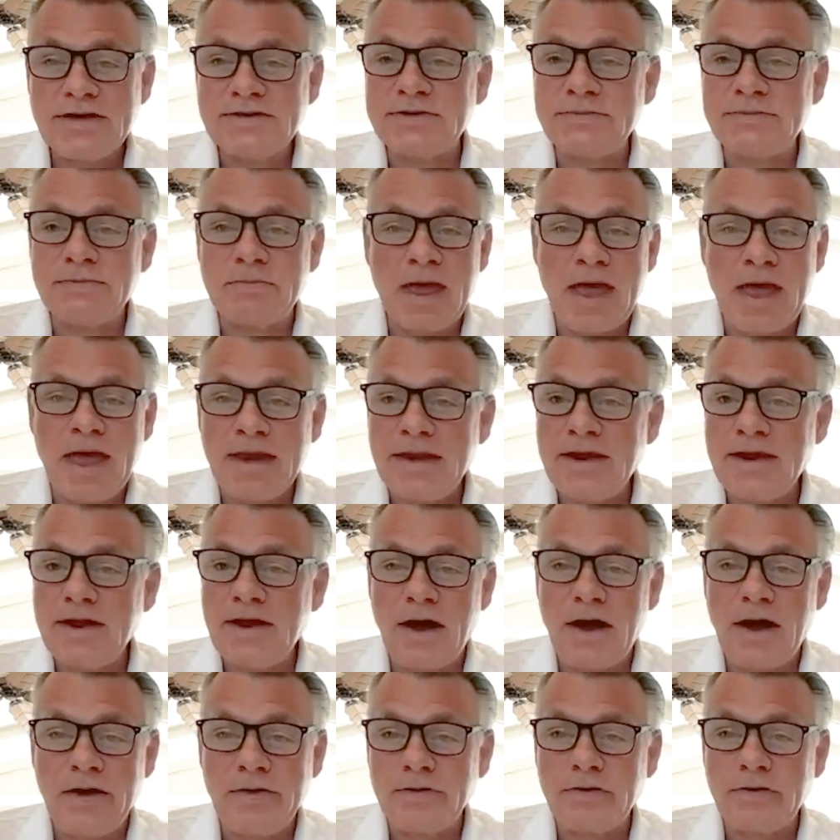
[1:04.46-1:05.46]
isn't any
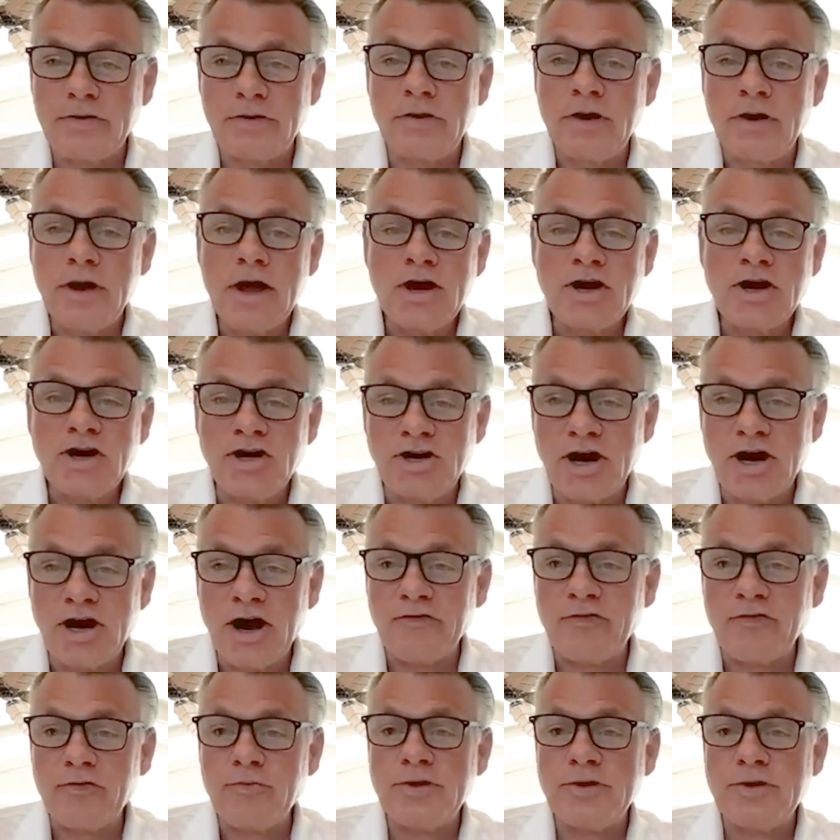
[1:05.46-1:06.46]
other
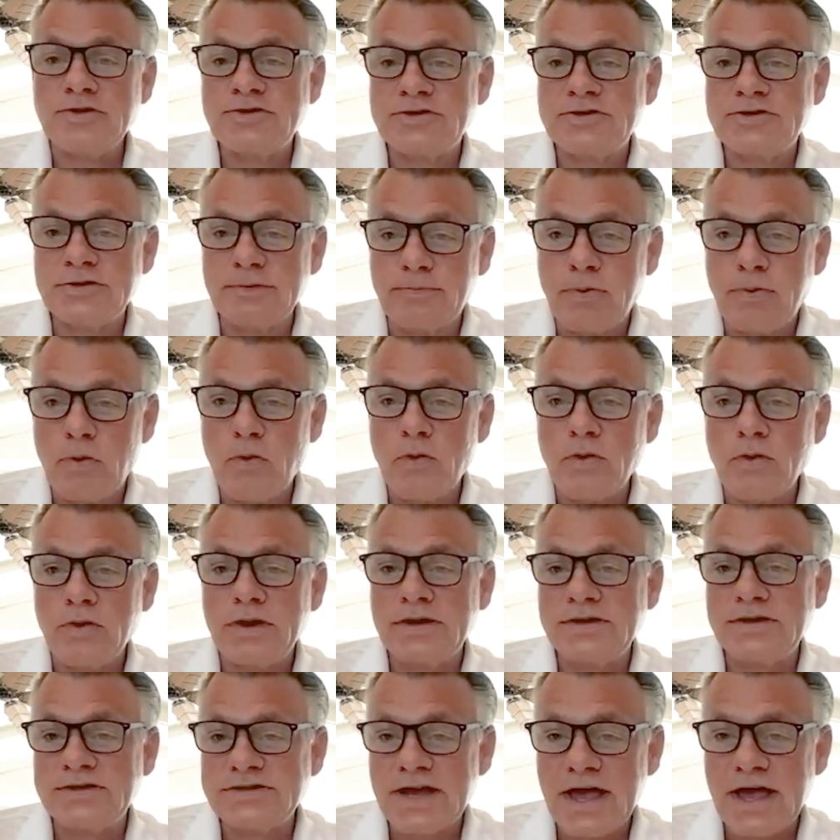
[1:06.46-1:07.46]
government
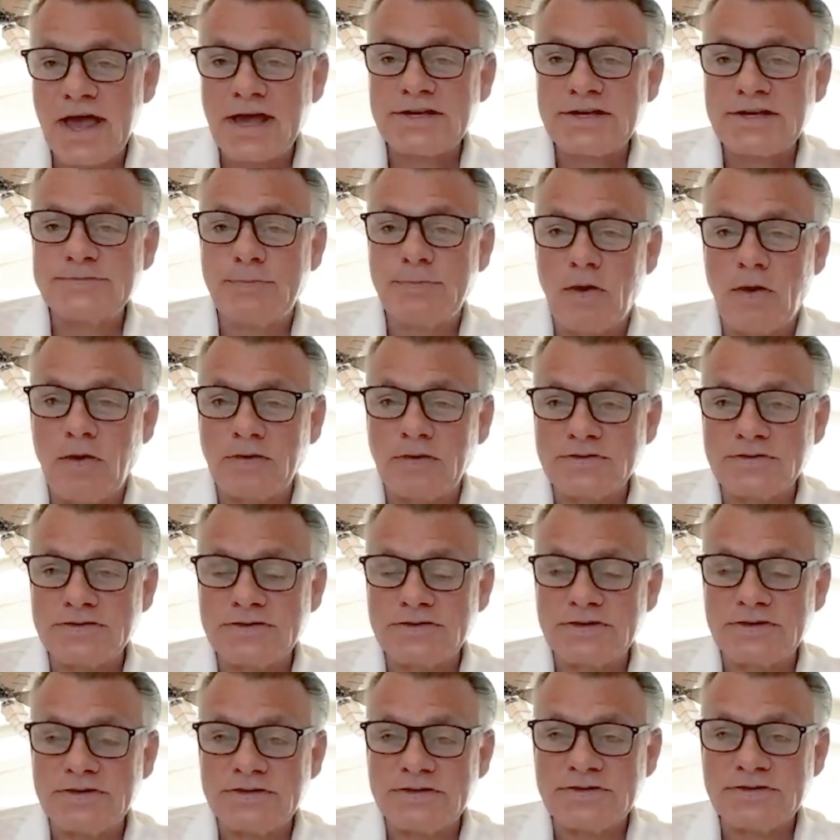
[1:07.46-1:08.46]
supported tax
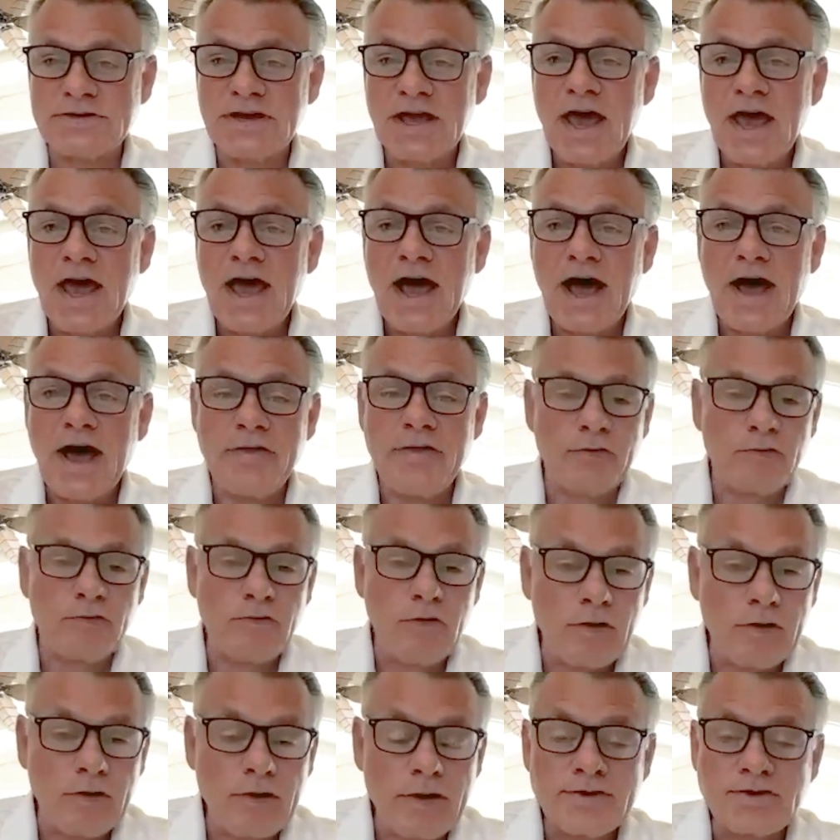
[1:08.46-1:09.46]
policies. Uh, there
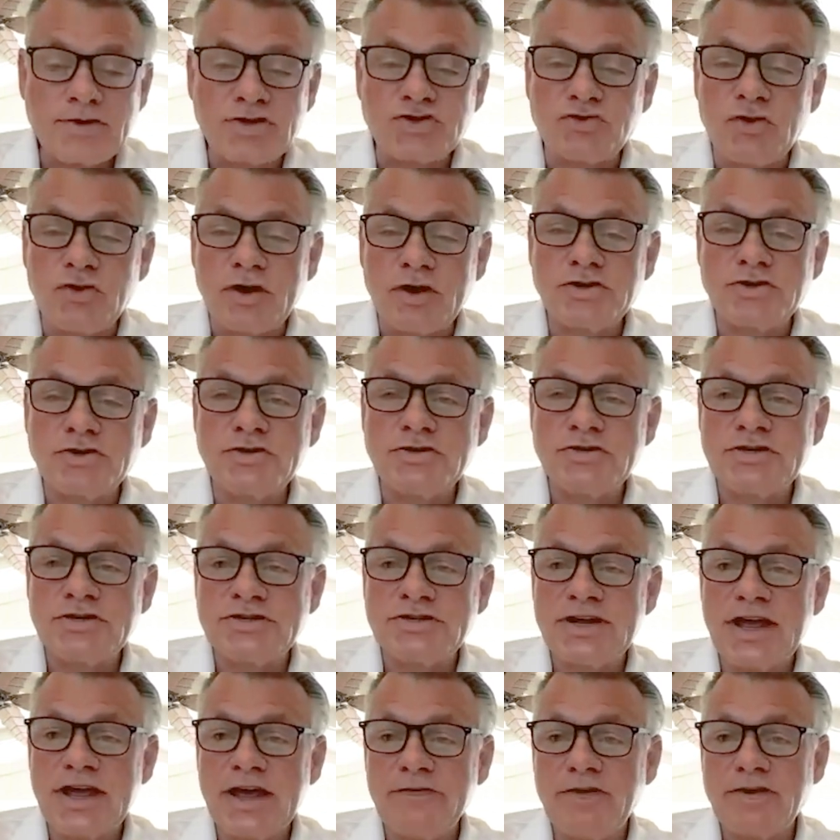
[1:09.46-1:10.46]
are other structures to
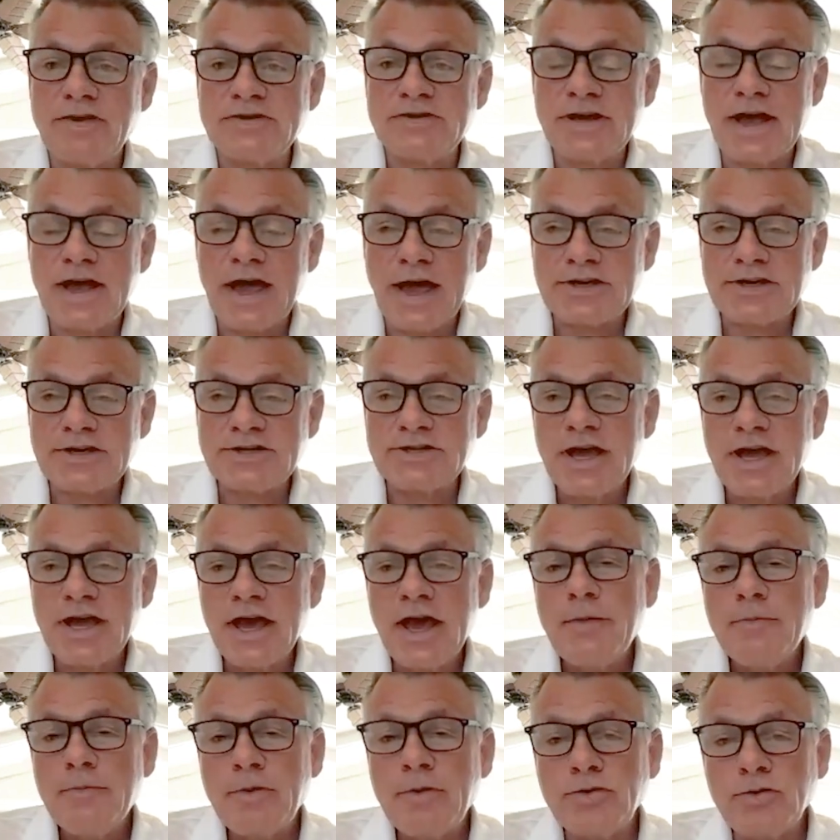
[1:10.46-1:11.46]
save on tax,
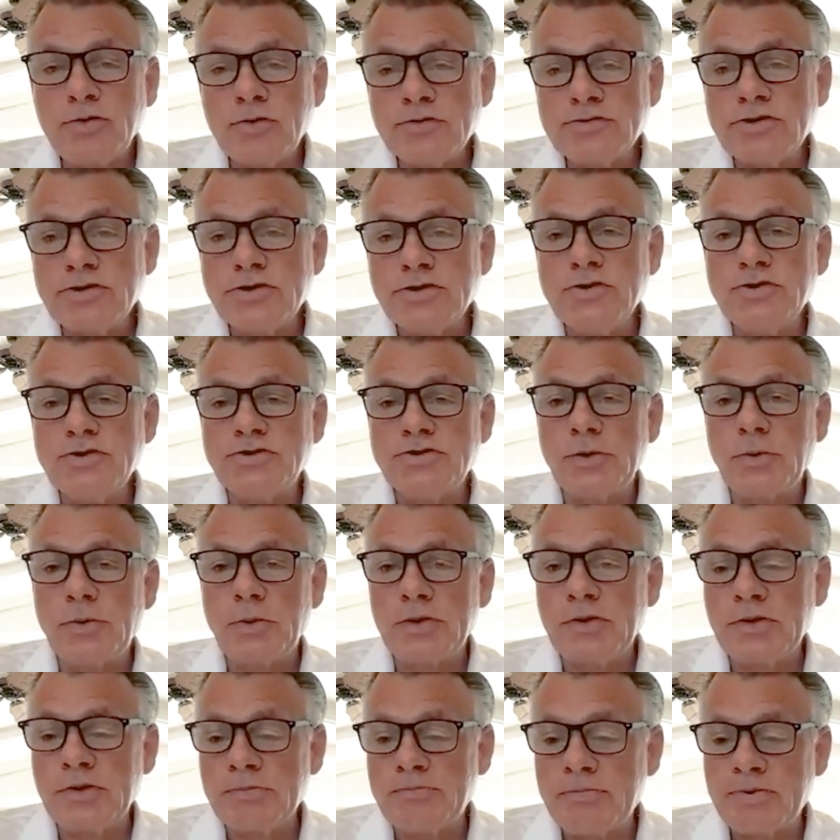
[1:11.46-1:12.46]
but those are usually
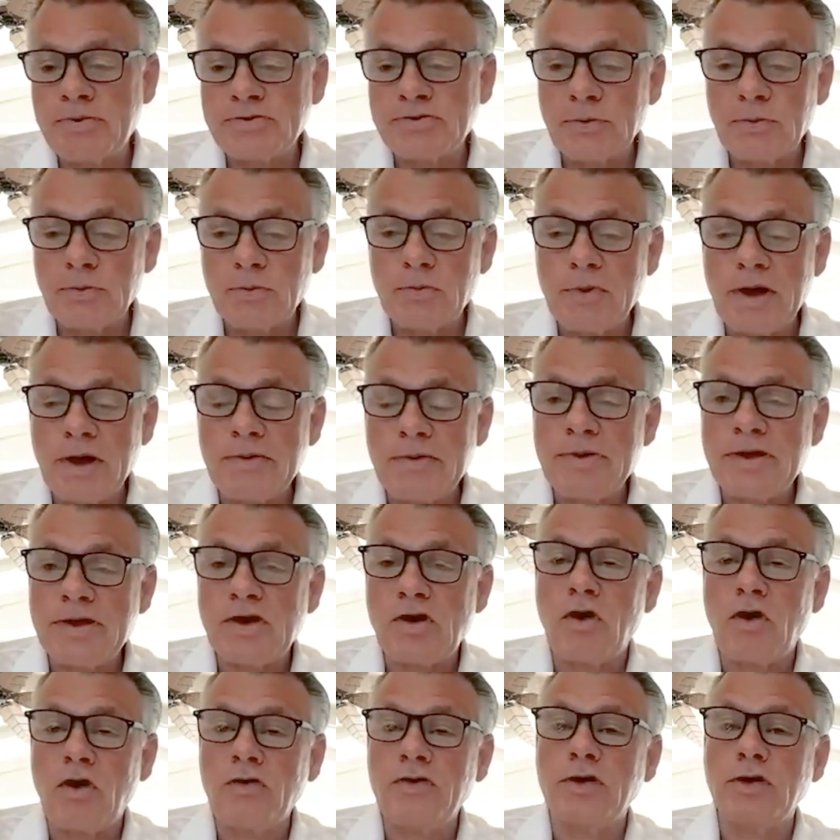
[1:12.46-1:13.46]
what someone might be
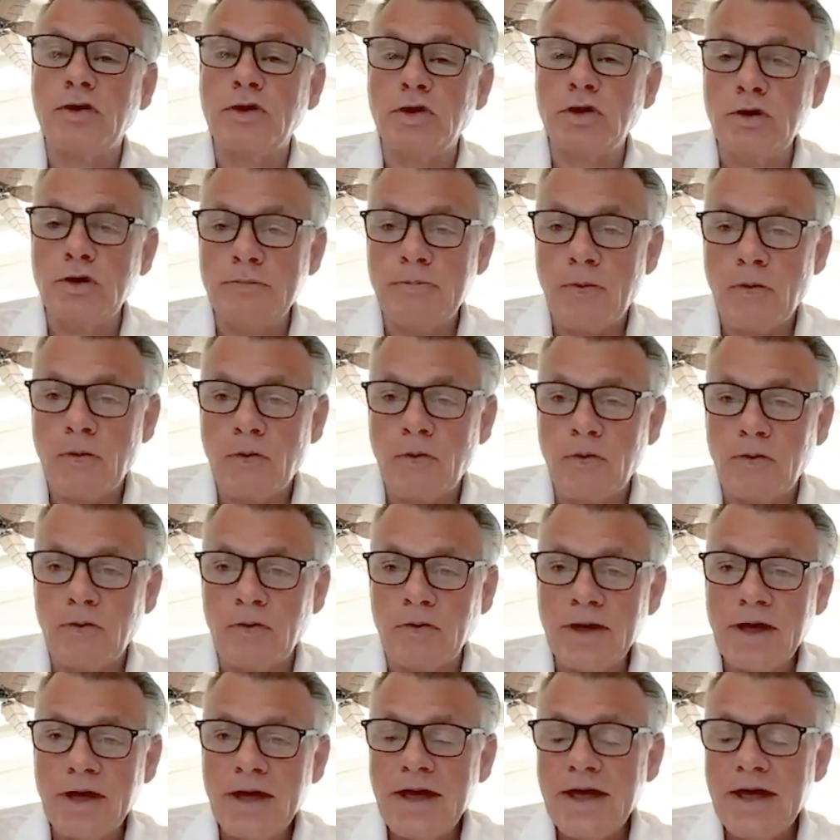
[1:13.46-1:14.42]
called a loophole.